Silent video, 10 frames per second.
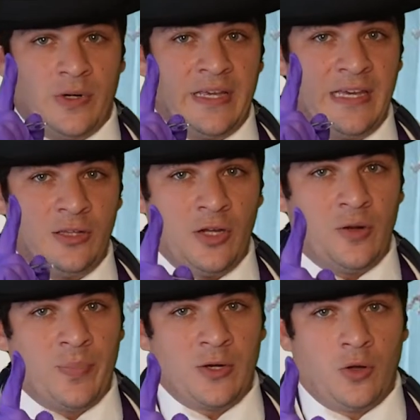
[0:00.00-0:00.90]
I don't want to hear
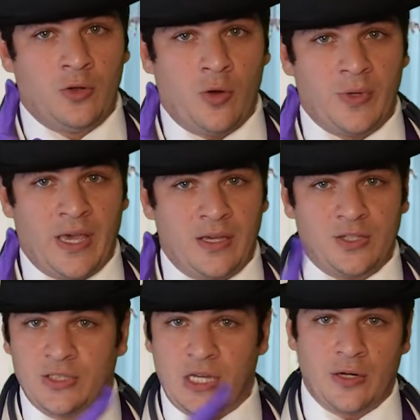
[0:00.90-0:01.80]
nothing about no
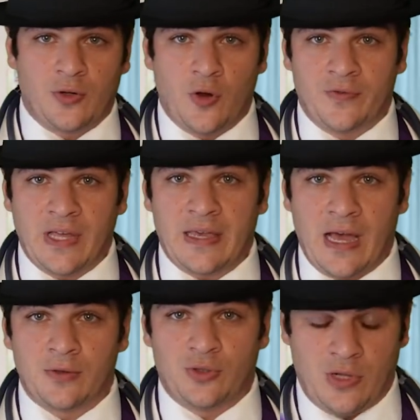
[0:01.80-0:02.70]
lowercase because I don't know if
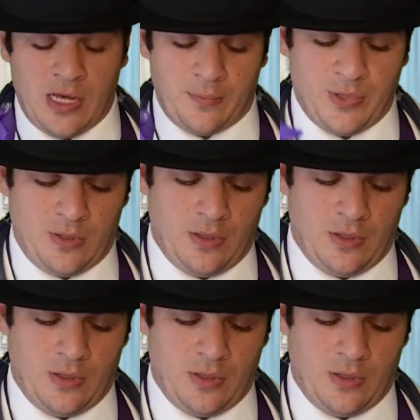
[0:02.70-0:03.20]
that counts or not.